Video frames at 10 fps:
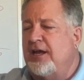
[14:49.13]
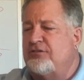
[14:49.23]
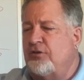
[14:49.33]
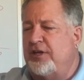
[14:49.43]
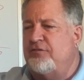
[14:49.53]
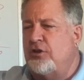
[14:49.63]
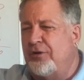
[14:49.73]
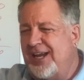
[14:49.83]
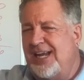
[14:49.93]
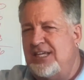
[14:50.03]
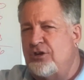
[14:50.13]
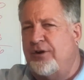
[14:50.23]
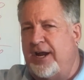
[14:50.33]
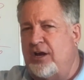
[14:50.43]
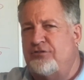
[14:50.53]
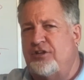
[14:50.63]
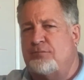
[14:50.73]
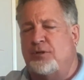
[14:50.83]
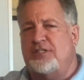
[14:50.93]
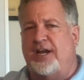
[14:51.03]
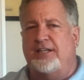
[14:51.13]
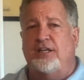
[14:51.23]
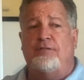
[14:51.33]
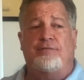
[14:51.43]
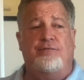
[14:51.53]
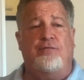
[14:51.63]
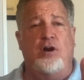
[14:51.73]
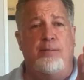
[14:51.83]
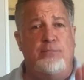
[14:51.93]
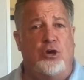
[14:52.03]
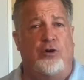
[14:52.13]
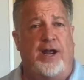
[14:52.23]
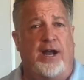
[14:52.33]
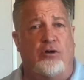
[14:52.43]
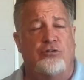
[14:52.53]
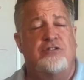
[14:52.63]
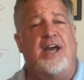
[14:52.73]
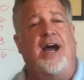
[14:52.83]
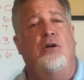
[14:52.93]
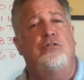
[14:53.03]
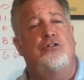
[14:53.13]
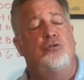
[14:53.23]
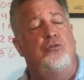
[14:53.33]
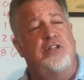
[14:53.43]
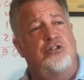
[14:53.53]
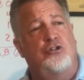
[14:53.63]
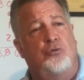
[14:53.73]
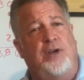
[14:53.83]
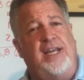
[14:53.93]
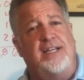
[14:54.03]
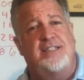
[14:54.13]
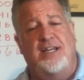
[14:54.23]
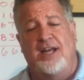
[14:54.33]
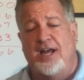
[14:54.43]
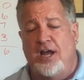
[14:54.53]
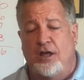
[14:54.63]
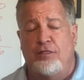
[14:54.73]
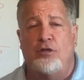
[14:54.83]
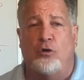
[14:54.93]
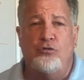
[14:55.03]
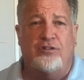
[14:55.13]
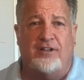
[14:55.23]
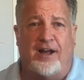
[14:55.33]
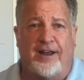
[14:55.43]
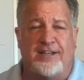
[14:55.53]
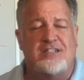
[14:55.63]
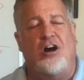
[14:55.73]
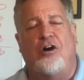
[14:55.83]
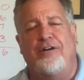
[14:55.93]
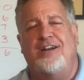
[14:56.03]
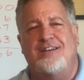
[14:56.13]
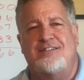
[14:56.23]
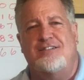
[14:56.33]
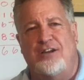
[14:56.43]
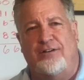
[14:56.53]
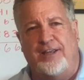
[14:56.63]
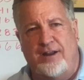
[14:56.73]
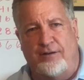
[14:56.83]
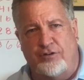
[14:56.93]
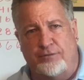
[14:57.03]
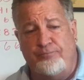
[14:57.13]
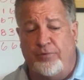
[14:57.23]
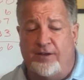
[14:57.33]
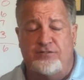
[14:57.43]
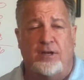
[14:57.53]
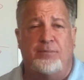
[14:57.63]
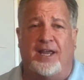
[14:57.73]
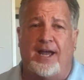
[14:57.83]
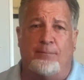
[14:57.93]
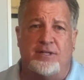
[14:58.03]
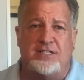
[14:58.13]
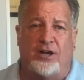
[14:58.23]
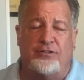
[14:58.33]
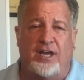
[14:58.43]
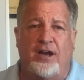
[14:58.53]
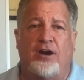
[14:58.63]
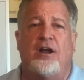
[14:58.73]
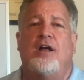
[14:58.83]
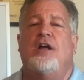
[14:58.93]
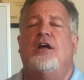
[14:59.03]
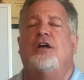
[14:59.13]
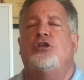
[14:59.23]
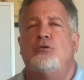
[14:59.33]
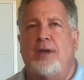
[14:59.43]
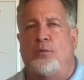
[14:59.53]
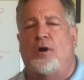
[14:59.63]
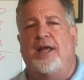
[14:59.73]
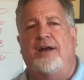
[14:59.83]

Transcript: So even though in your house it's protected, from your house out to the street, those lines aren't necessarily covered. If something happens out there, you may want to